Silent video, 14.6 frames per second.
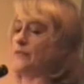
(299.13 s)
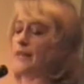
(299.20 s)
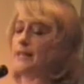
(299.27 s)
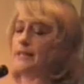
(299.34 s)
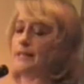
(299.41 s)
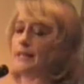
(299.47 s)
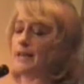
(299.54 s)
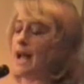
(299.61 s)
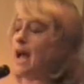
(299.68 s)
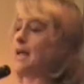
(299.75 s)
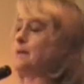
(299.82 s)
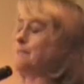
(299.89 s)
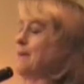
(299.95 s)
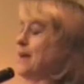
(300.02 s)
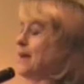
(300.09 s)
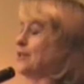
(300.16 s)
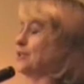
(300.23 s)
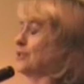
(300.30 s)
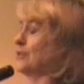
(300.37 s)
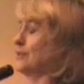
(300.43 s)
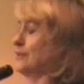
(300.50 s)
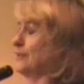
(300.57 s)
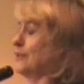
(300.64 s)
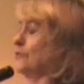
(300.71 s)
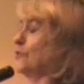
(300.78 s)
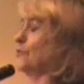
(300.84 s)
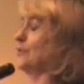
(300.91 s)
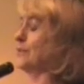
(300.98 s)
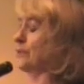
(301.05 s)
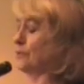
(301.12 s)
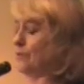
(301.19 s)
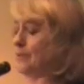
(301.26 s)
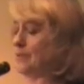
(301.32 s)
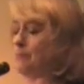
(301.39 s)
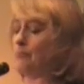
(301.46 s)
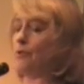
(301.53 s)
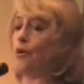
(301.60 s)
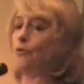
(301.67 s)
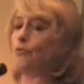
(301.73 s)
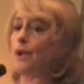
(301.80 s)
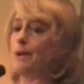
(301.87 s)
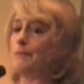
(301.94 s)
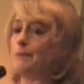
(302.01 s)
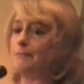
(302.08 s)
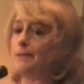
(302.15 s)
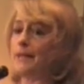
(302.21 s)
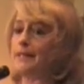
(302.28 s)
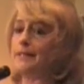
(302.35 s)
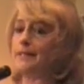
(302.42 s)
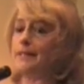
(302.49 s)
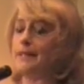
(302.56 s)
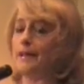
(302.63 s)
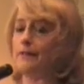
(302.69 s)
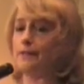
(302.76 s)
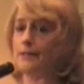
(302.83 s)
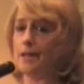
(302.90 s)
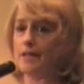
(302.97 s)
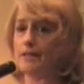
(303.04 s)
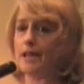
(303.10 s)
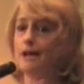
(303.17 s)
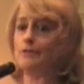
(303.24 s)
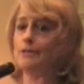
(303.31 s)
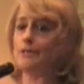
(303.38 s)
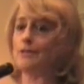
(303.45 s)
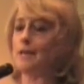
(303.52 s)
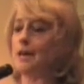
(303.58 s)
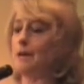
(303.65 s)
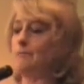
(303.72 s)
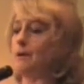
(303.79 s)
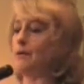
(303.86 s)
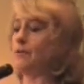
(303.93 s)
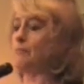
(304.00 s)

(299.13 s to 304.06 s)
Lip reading: if they did, I imagine that there is a program in place that the FDA touts a lot about